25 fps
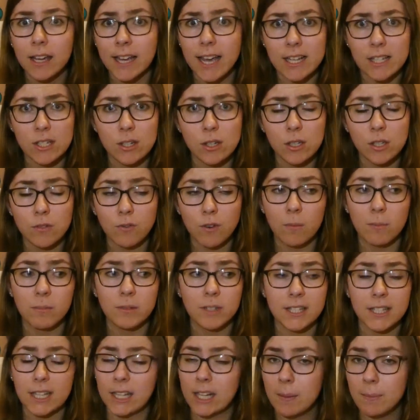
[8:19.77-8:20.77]
castles from
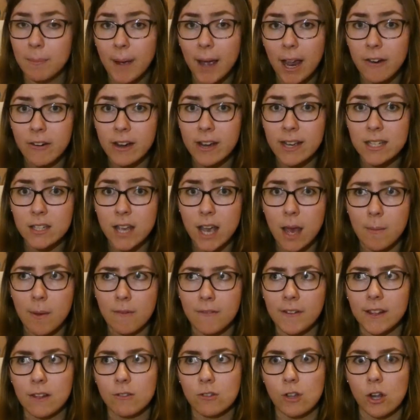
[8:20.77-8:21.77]
Disneyland Paris, and I
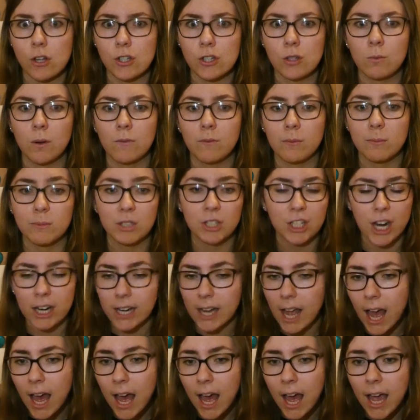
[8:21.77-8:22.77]
think there was also one from
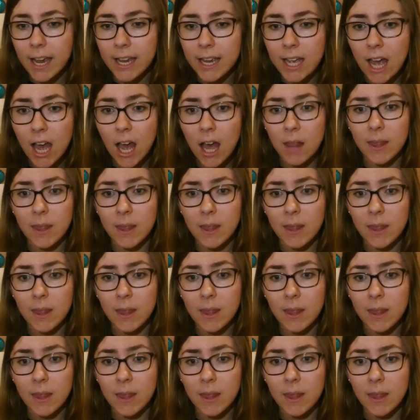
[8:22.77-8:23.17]
Shanghai.